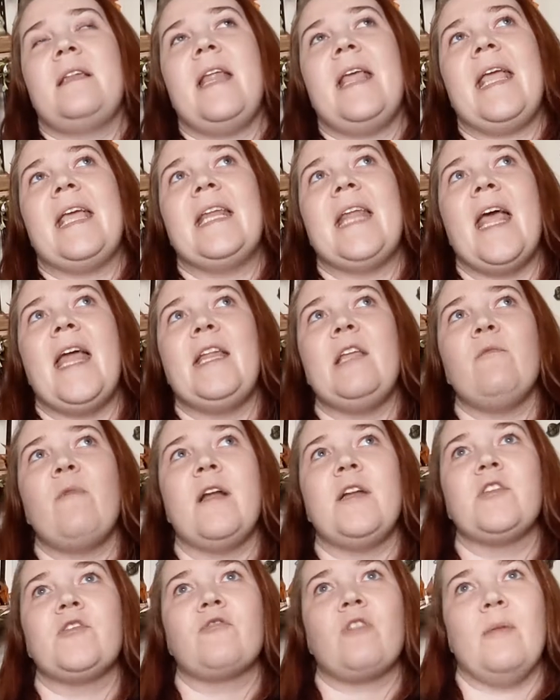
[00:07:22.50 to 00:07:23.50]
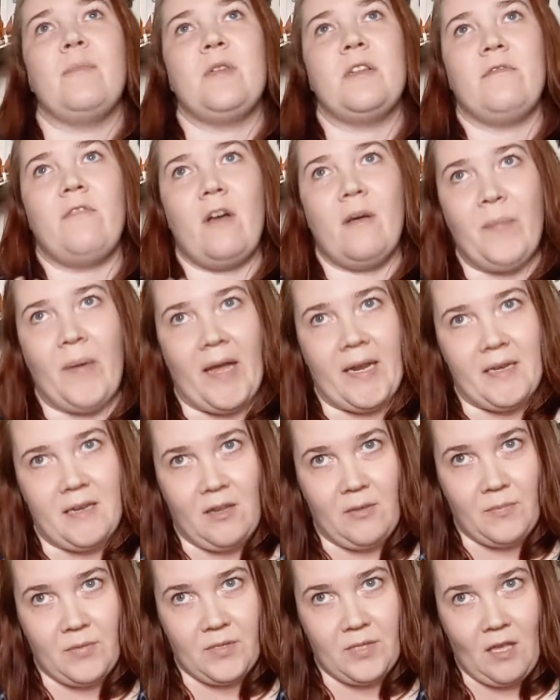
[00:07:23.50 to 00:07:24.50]
in any way descriptive of Biden
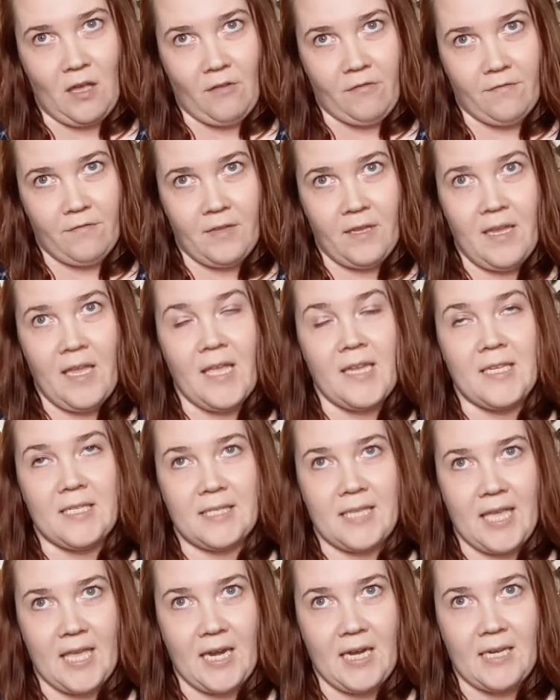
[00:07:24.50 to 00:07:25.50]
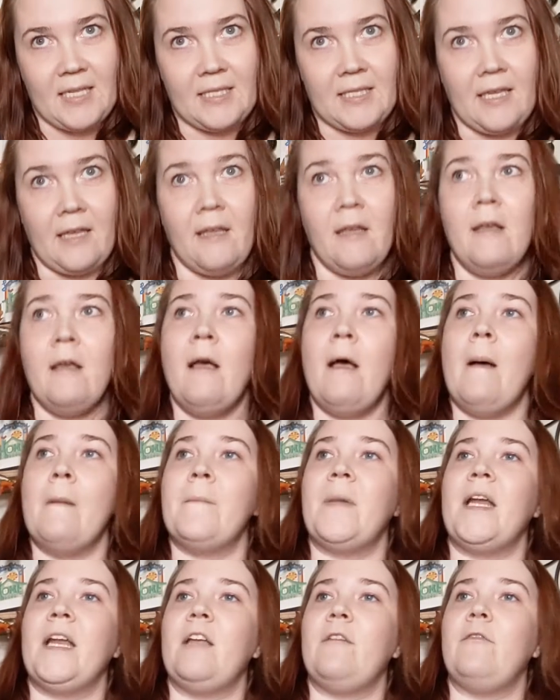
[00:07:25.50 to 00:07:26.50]
himself and his candidacy.
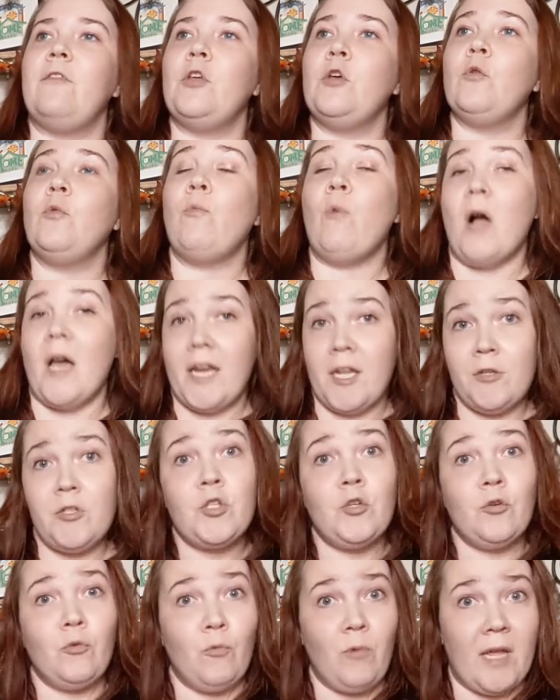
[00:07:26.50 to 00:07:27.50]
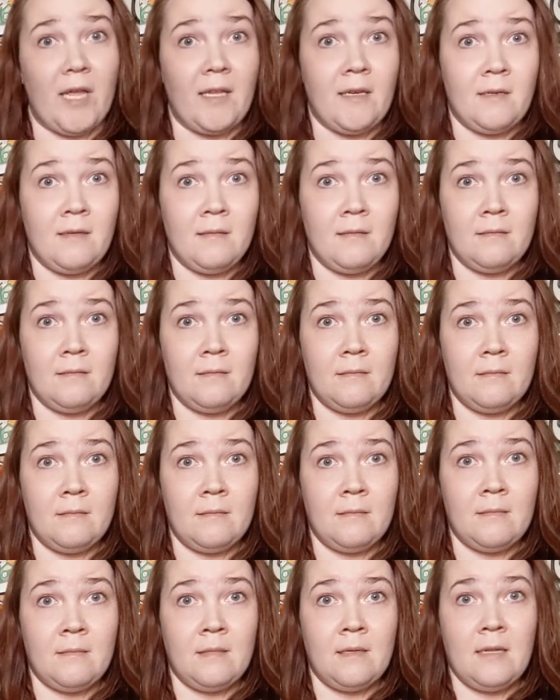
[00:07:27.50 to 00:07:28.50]
But if you wanted to win,
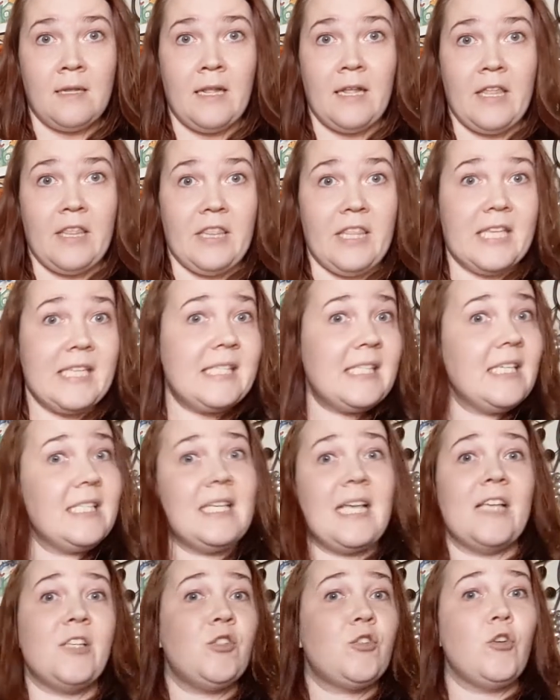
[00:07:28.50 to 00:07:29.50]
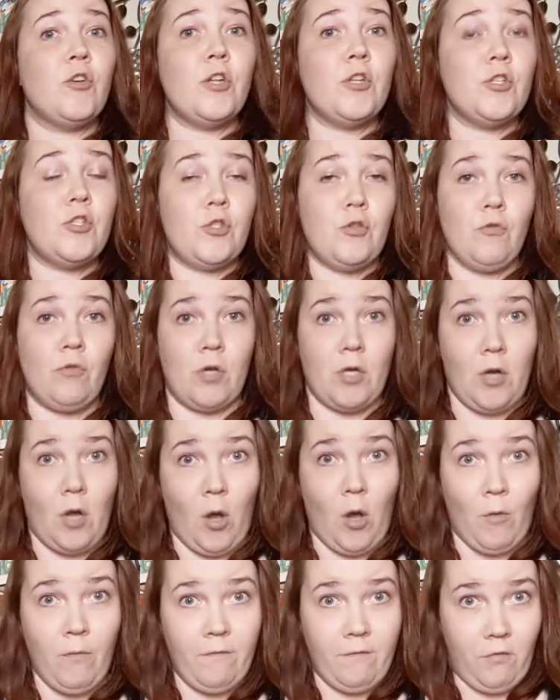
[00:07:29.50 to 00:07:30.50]
this is as good as you could
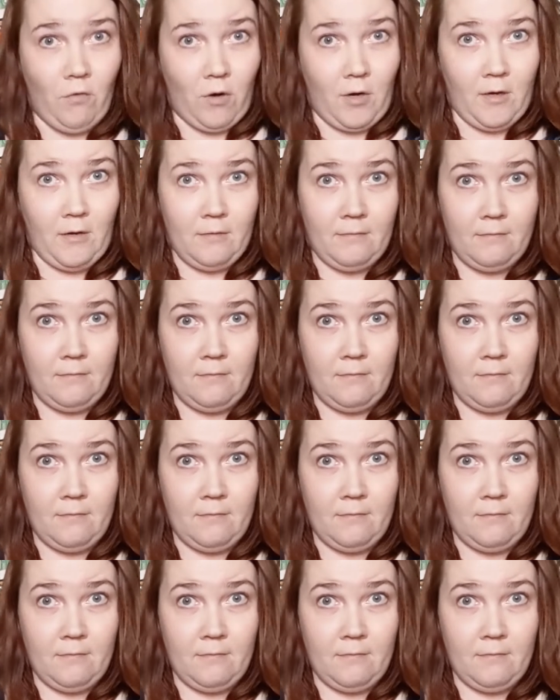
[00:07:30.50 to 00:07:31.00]
hope for.